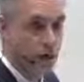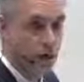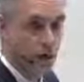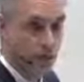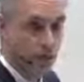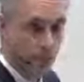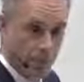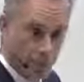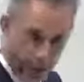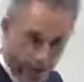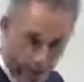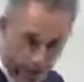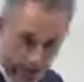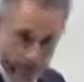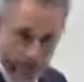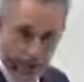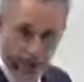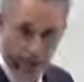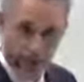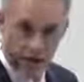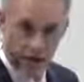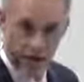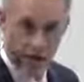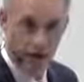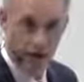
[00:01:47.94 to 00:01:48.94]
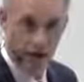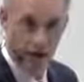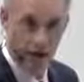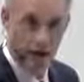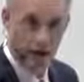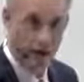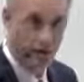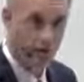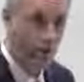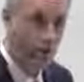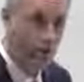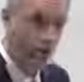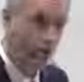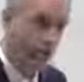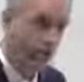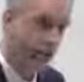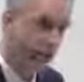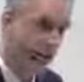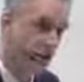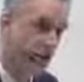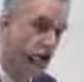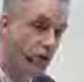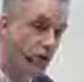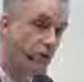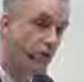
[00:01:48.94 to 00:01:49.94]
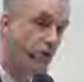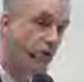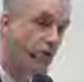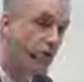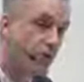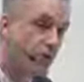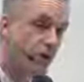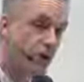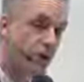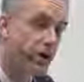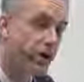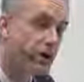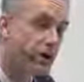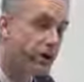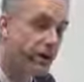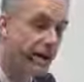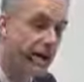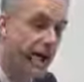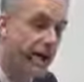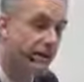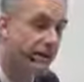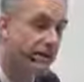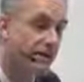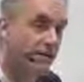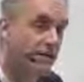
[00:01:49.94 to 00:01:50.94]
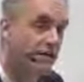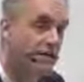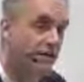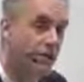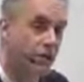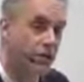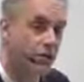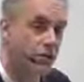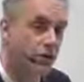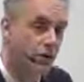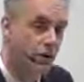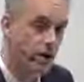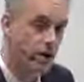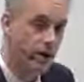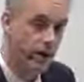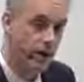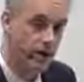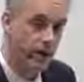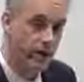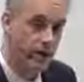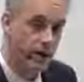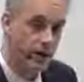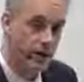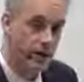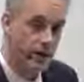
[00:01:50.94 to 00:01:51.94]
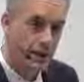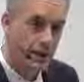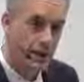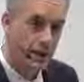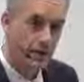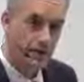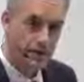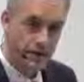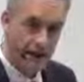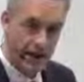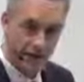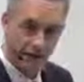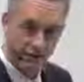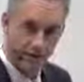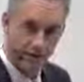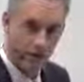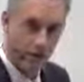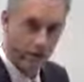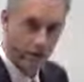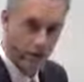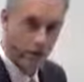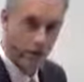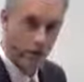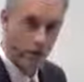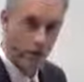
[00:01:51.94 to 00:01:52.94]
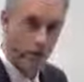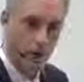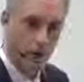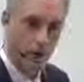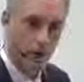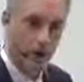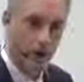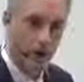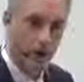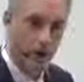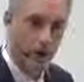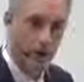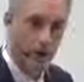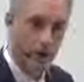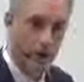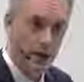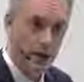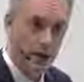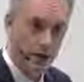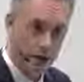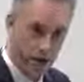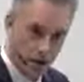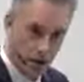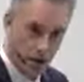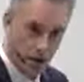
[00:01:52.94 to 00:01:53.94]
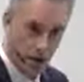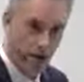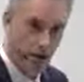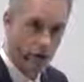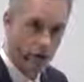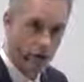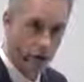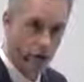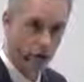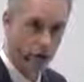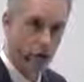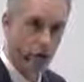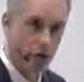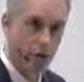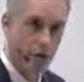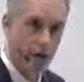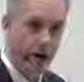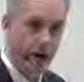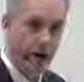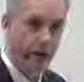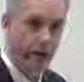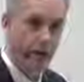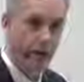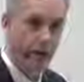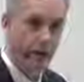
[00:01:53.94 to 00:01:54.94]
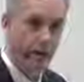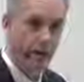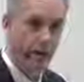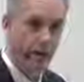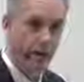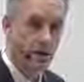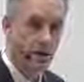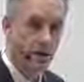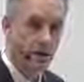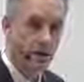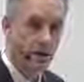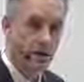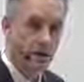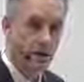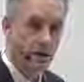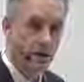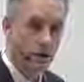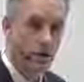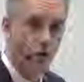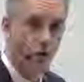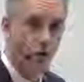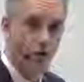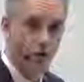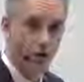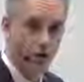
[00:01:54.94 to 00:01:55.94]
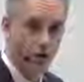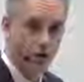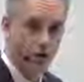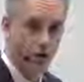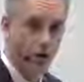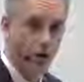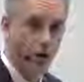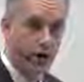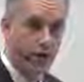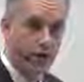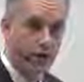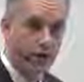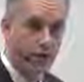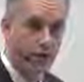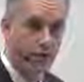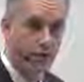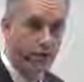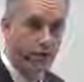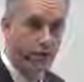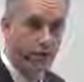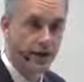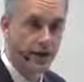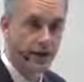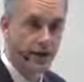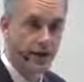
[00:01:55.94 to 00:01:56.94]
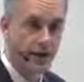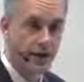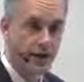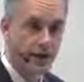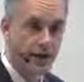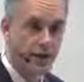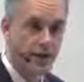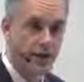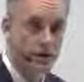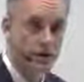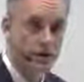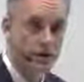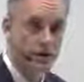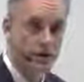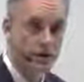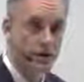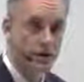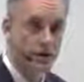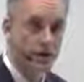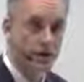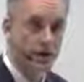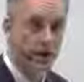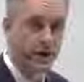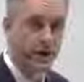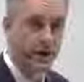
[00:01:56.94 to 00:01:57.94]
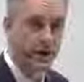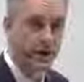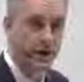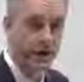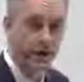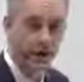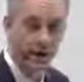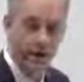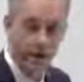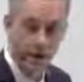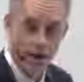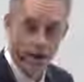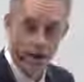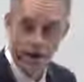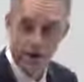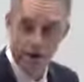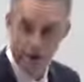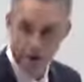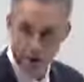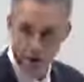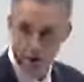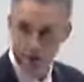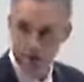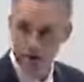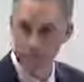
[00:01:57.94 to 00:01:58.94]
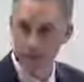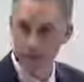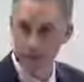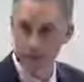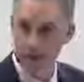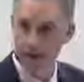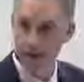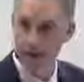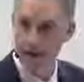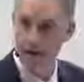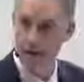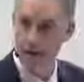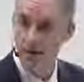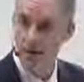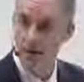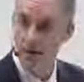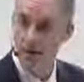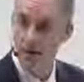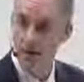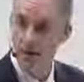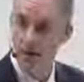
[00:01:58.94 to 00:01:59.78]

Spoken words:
I mean, that's another. You want to be the useful person at the funeral. How's that for a goal? That's a good goal, man. You know that you've got yourself together in a situation like that because you're going to be at them.